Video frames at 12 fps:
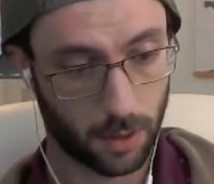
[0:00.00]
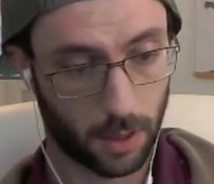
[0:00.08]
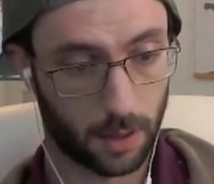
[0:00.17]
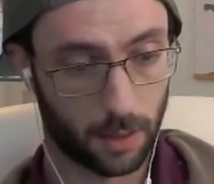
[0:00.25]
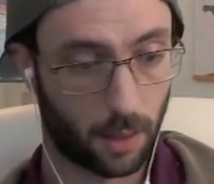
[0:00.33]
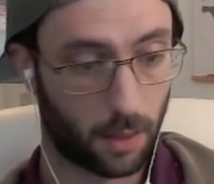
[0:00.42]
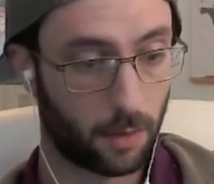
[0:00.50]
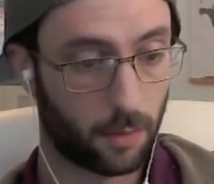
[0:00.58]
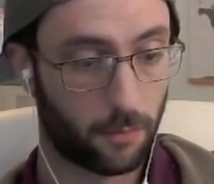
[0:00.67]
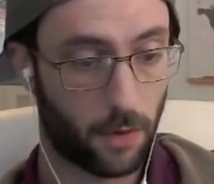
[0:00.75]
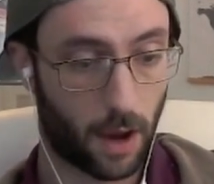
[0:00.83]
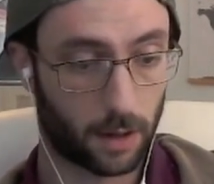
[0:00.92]
In
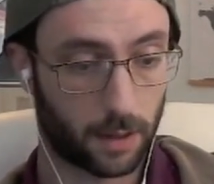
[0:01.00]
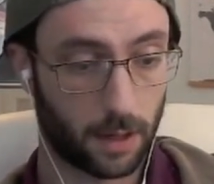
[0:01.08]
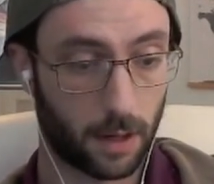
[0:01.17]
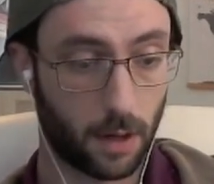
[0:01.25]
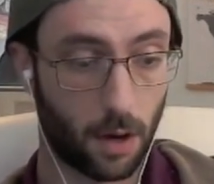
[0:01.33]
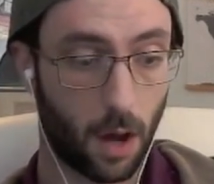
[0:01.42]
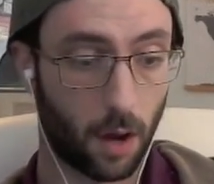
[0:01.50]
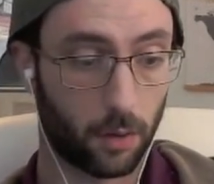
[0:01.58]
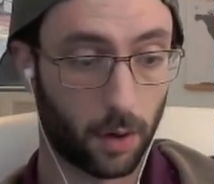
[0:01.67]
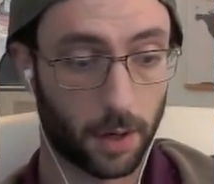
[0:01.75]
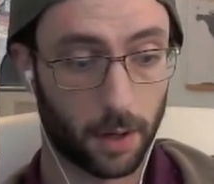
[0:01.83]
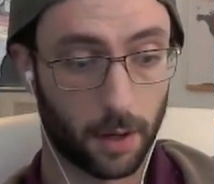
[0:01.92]
fact, they did not,
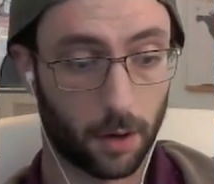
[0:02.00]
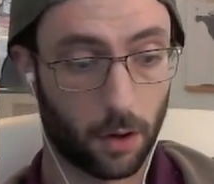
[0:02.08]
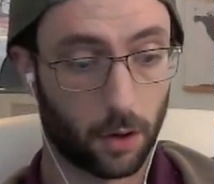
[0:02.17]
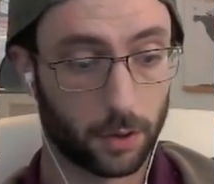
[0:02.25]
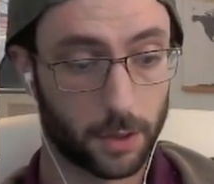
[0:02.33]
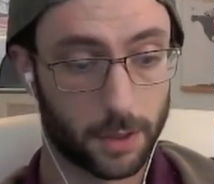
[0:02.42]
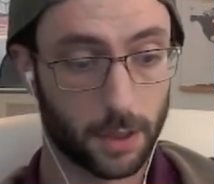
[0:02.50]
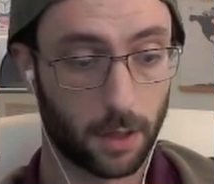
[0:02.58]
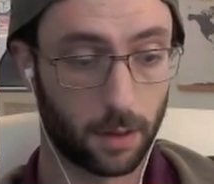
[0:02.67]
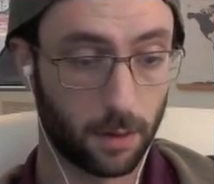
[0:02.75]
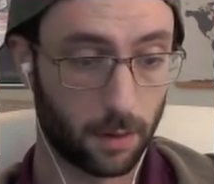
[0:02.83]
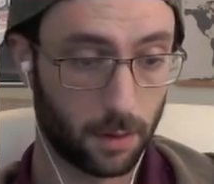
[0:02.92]
right? And all of a
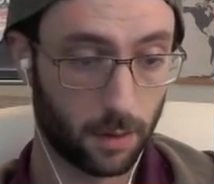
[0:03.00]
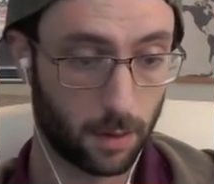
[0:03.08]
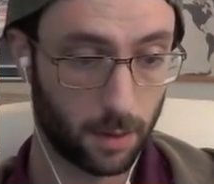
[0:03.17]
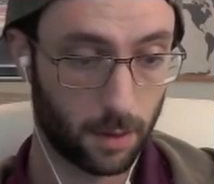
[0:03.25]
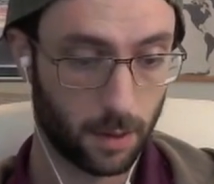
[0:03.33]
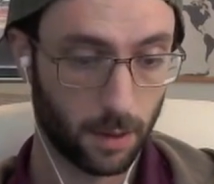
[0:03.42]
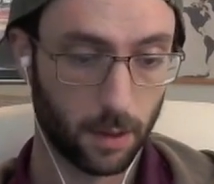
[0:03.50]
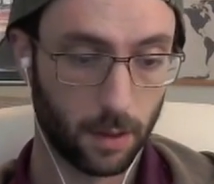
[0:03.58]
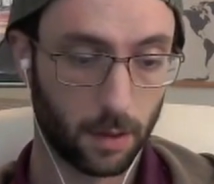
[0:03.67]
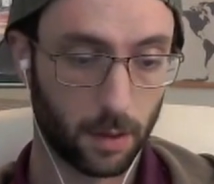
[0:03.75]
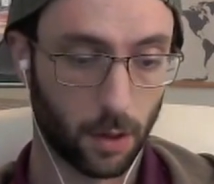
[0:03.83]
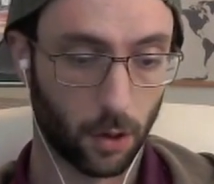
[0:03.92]
sudden,
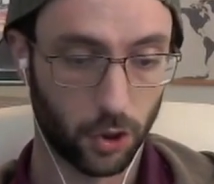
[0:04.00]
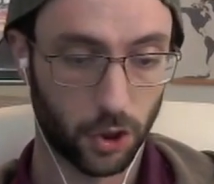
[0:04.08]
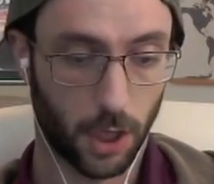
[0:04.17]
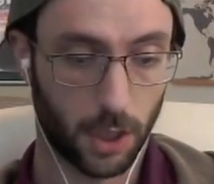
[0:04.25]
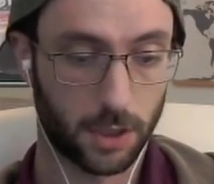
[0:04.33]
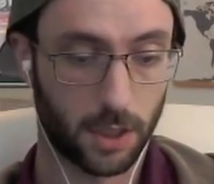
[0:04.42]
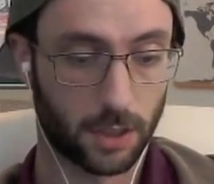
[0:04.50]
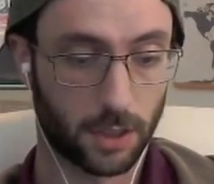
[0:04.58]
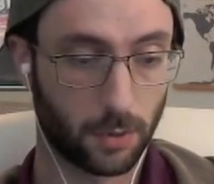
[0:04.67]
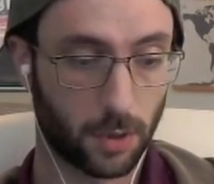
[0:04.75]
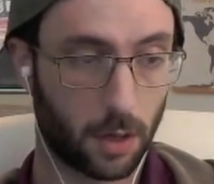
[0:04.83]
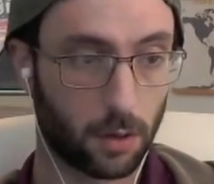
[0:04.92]
Coach Chad's
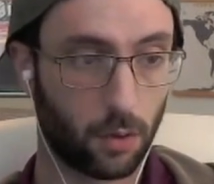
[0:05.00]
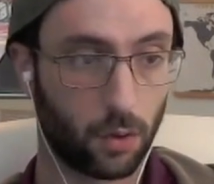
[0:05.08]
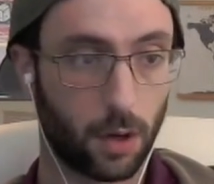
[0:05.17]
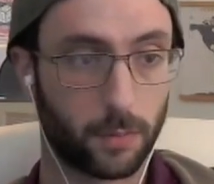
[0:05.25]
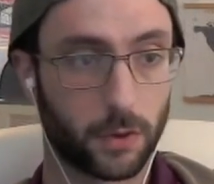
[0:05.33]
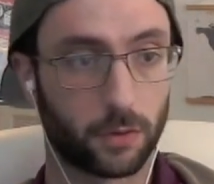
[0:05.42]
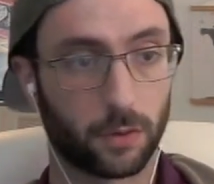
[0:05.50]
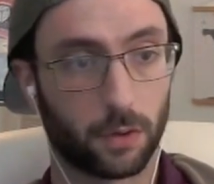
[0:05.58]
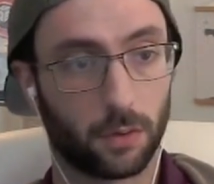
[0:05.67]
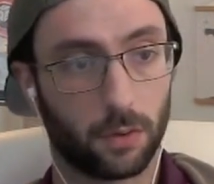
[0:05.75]
desperado comes through.